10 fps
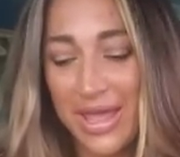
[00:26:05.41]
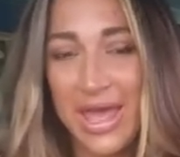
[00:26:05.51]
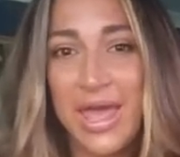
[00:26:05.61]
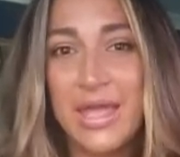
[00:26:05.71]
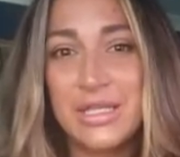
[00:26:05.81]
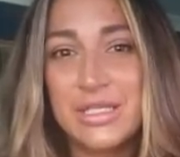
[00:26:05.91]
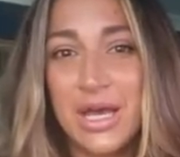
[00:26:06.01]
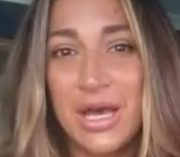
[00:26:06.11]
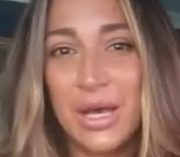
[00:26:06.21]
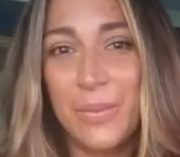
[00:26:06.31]
And,
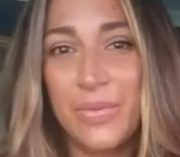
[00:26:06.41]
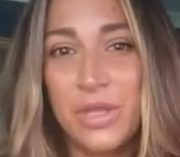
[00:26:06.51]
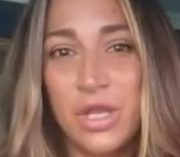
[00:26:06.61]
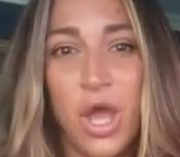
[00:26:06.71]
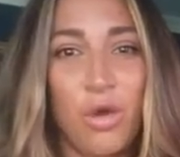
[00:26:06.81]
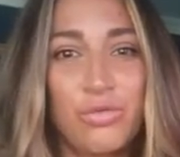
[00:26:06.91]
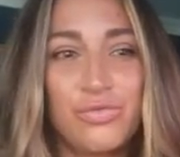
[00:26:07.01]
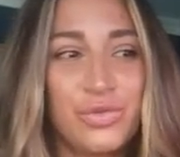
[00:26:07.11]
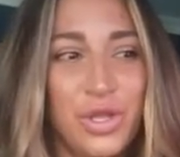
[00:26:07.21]
you're